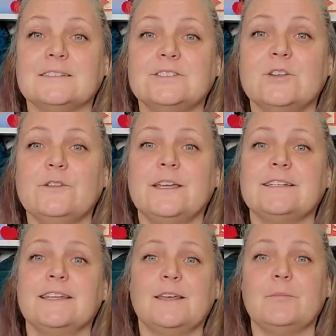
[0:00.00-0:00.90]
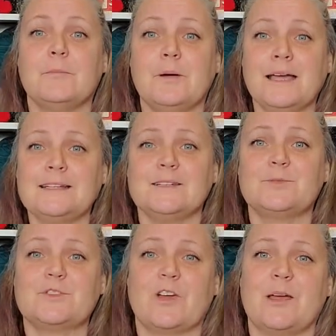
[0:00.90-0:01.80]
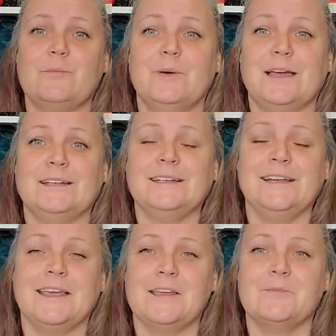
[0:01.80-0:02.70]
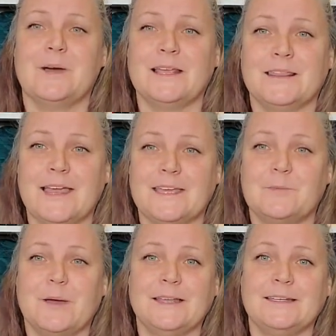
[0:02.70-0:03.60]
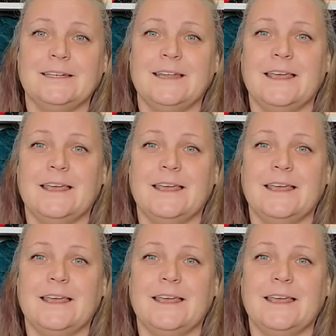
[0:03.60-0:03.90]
don't forget to hit my subscribe button and my like button